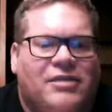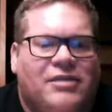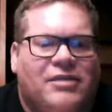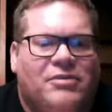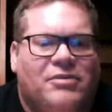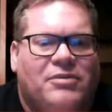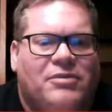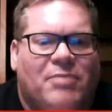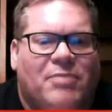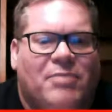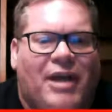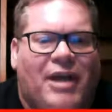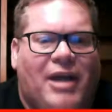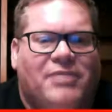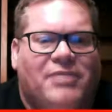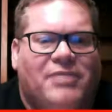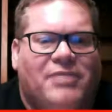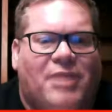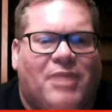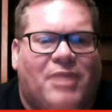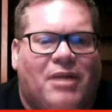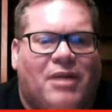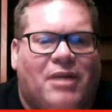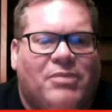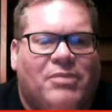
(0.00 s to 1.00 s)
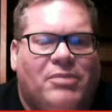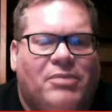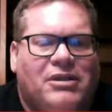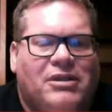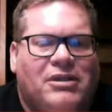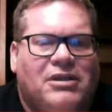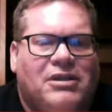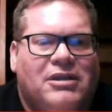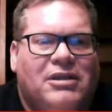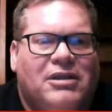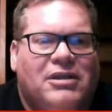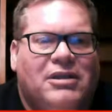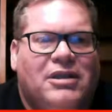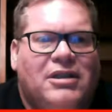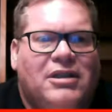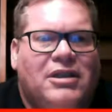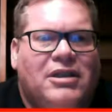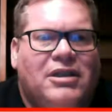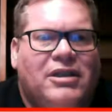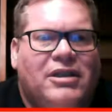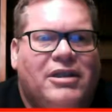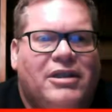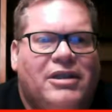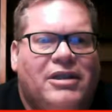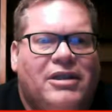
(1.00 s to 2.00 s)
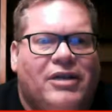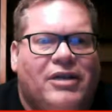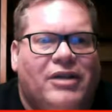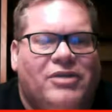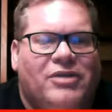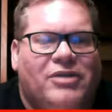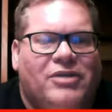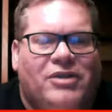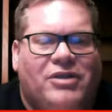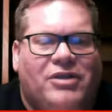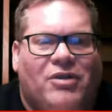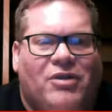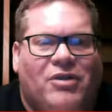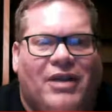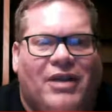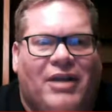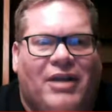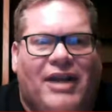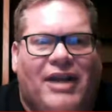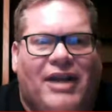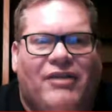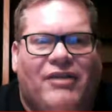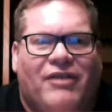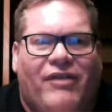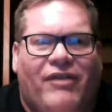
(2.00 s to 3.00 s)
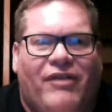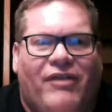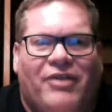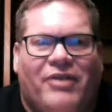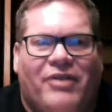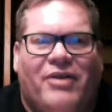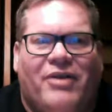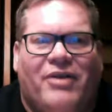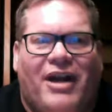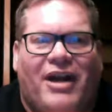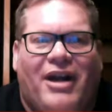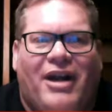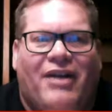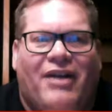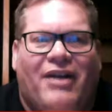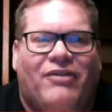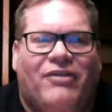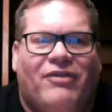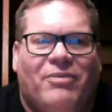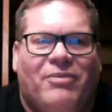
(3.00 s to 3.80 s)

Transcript: Mike's mom. You know, she totally had the feathered hair from the 80s.